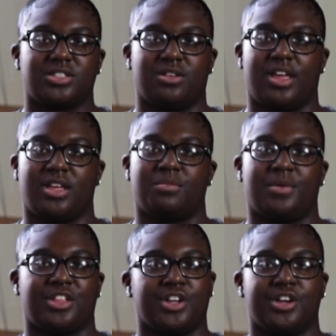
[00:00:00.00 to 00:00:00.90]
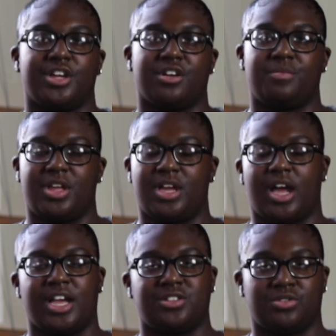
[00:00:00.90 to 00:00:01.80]
So like my 3rd year of being a
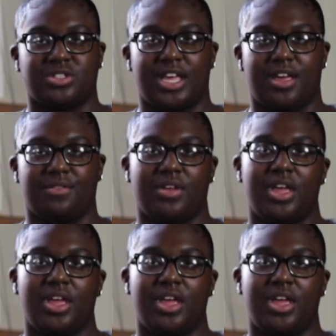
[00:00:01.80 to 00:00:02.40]
high school staff.